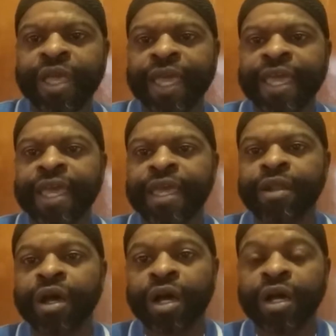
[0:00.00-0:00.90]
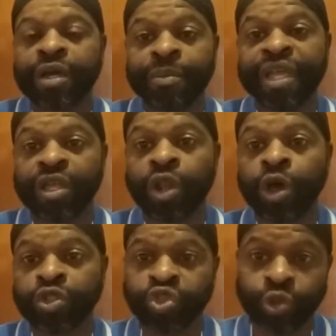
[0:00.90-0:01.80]
And uh, to make a
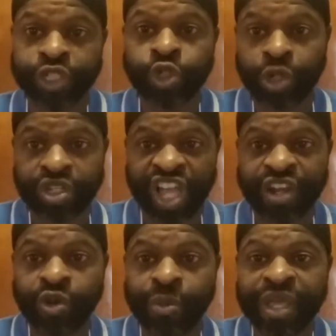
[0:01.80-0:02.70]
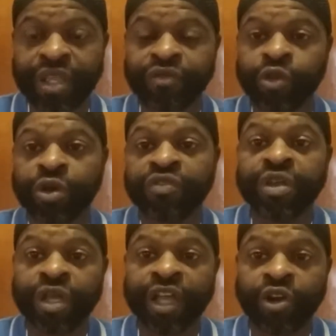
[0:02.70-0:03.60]
long story short, because I know many of you have,
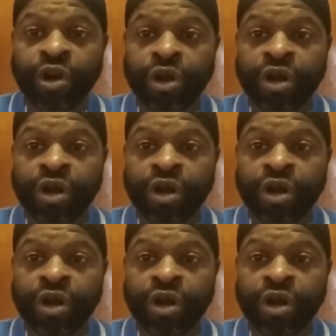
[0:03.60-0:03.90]
have,